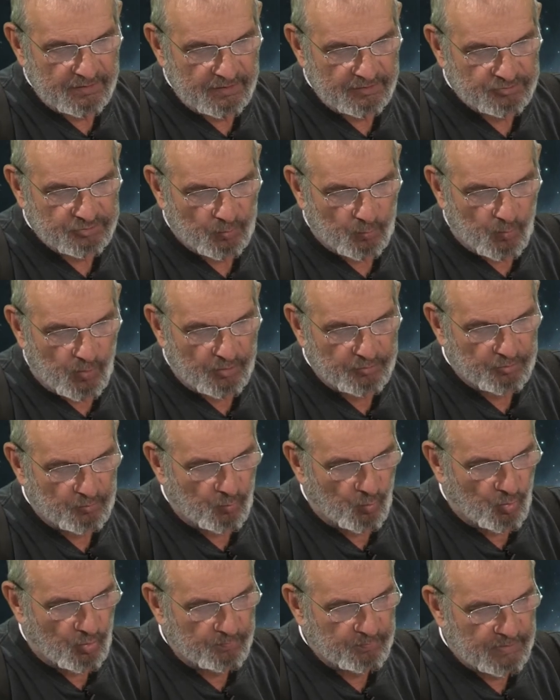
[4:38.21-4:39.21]
it's a wonder
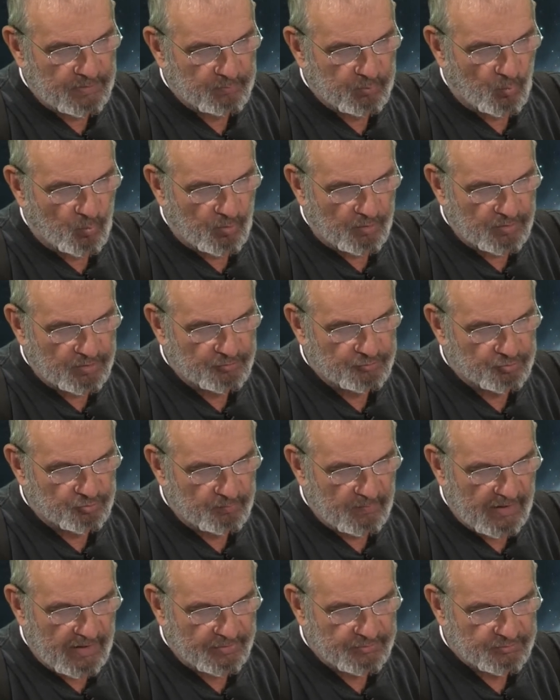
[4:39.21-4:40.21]
more people weren't
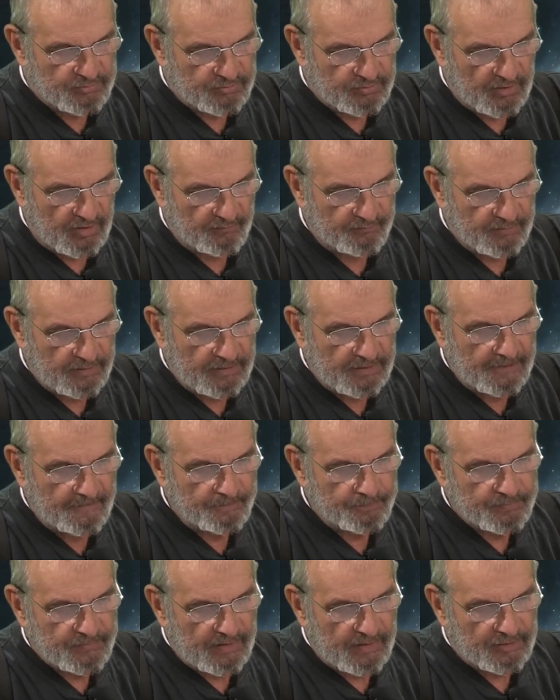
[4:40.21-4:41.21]
injured by this stuff,
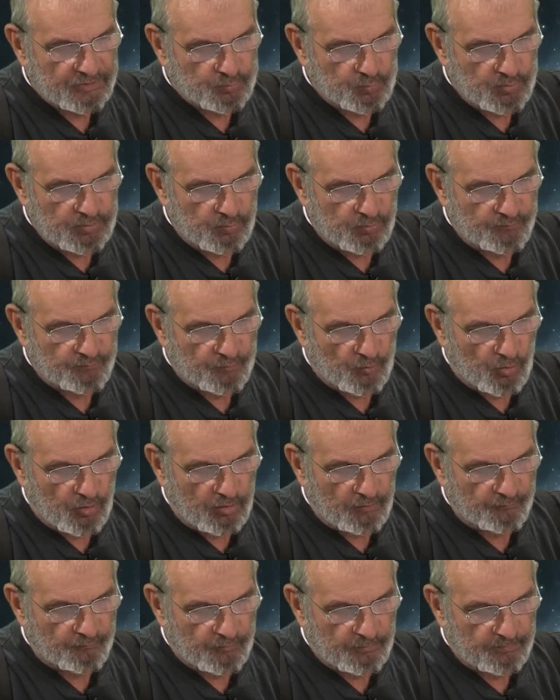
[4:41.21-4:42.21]
as we were
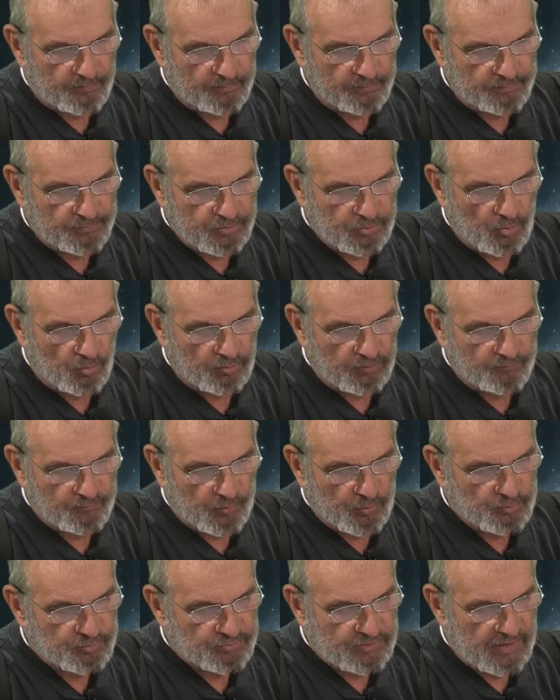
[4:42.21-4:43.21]
far from the only
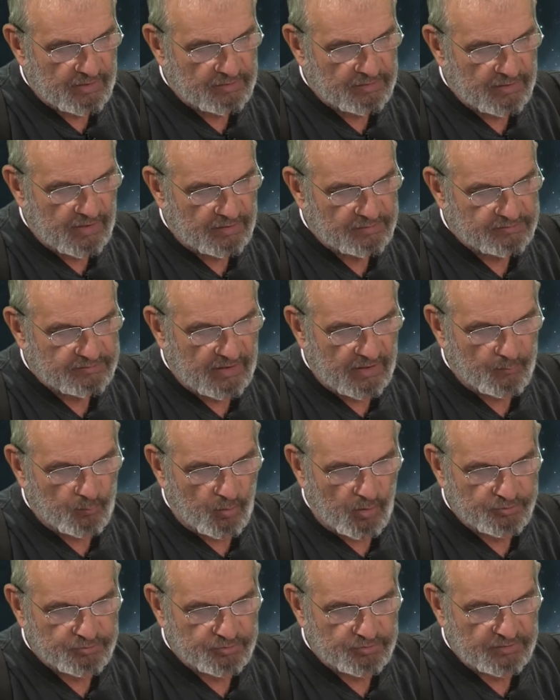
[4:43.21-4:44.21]
folks standing outside
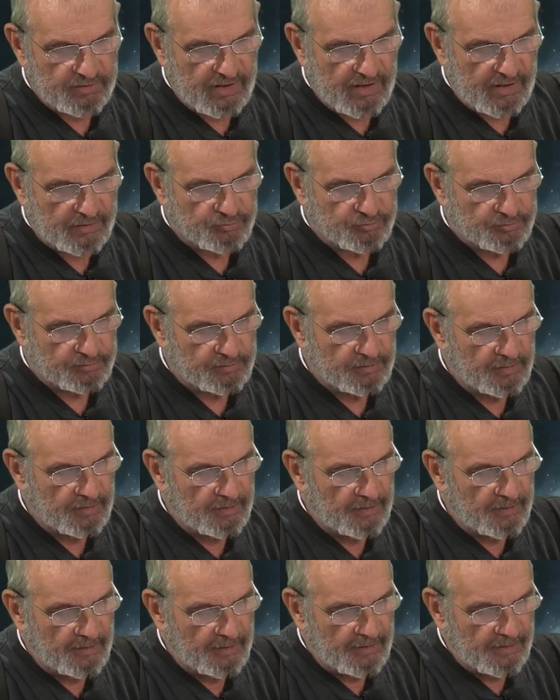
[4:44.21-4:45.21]
watching the action.
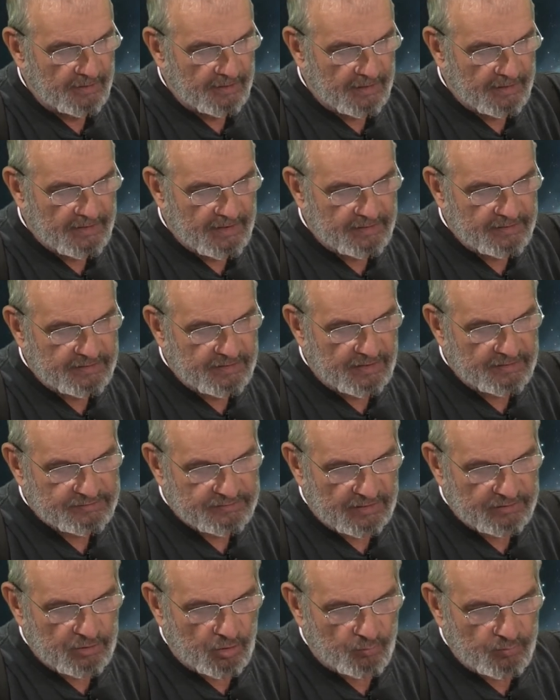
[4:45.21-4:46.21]
In any case,
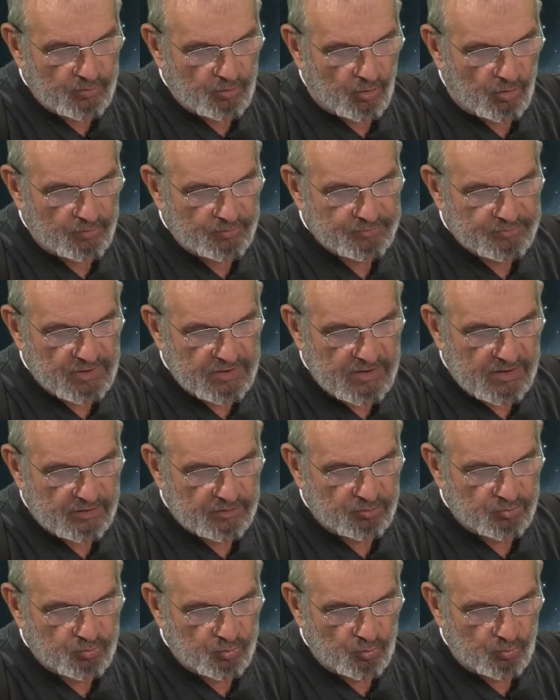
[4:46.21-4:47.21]
I don't recall seeing
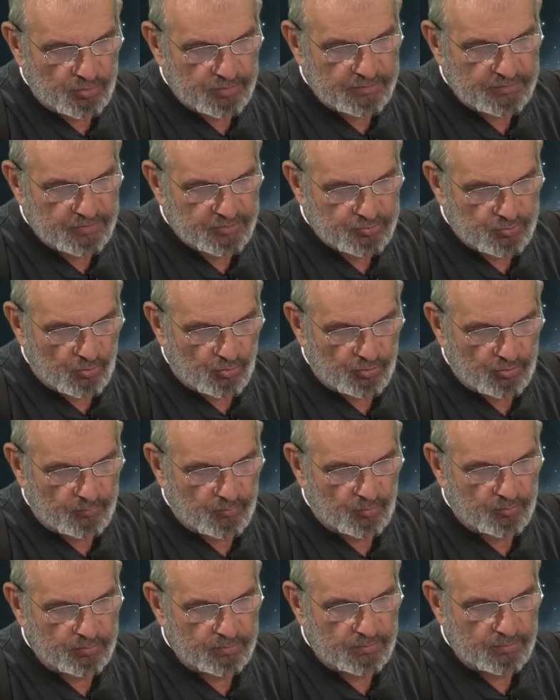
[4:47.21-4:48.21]
any truly
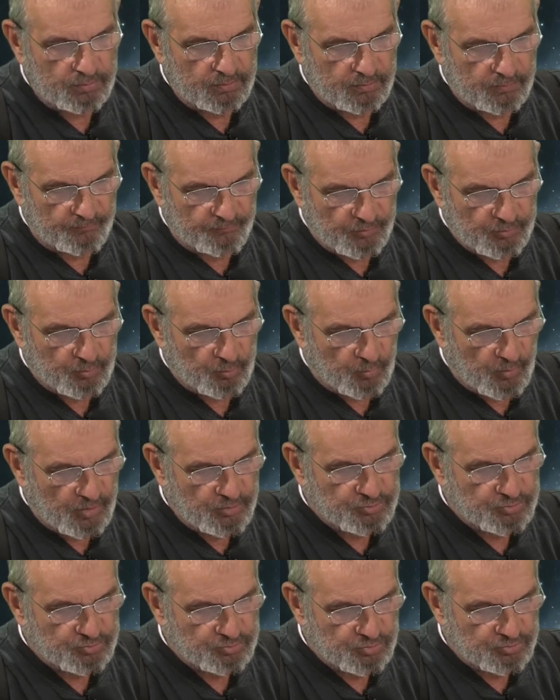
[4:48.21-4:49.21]
discernible
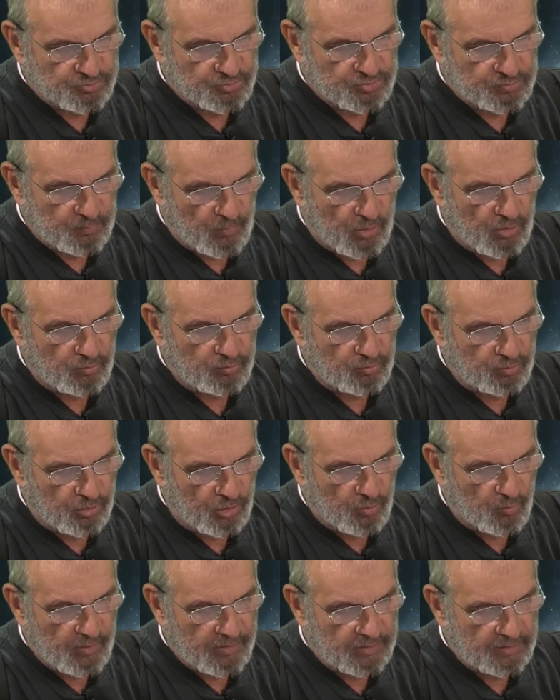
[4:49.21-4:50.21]
configuration, just a small
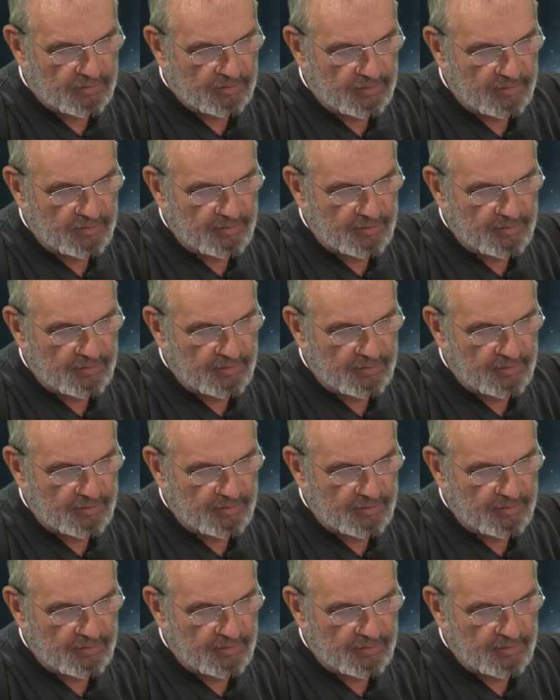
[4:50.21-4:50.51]
glowing,